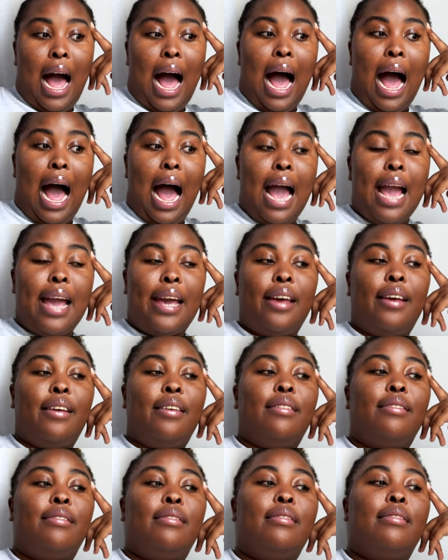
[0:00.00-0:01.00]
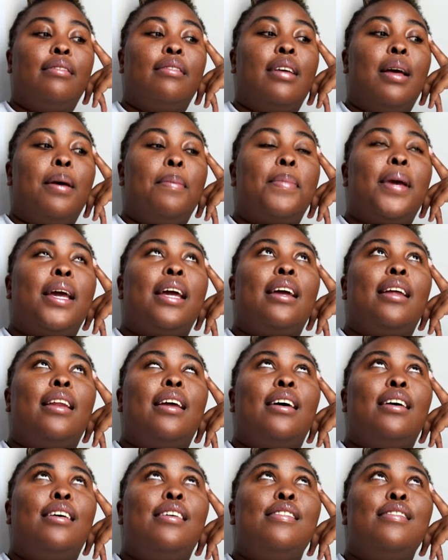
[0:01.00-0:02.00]
I made
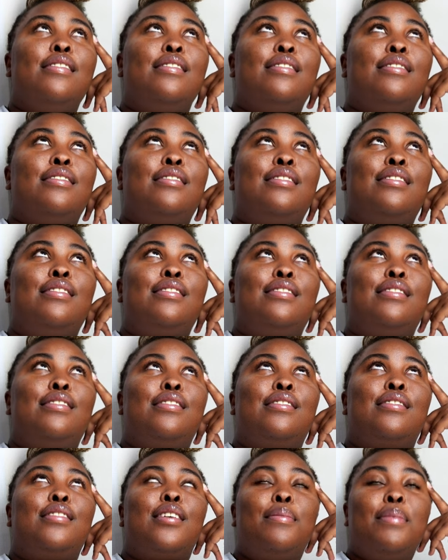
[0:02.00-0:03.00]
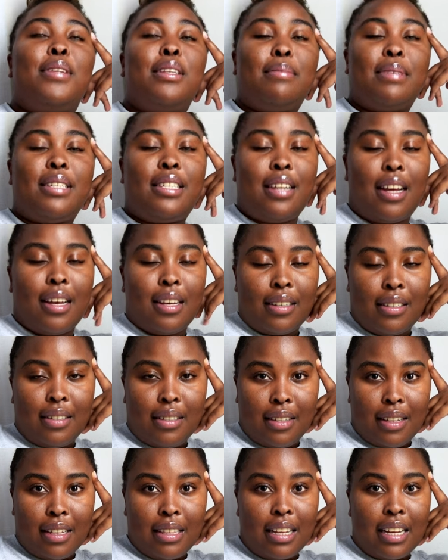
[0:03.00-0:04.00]
so many
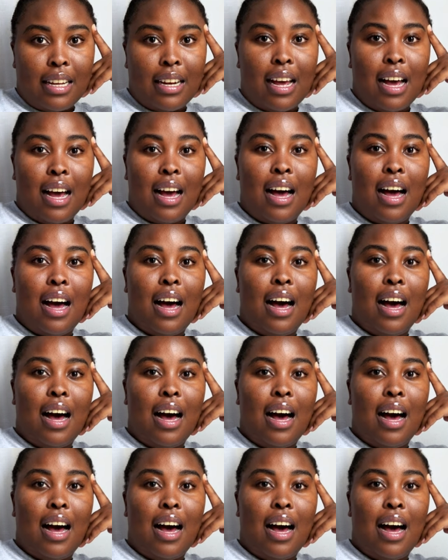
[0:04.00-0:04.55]
mistakes that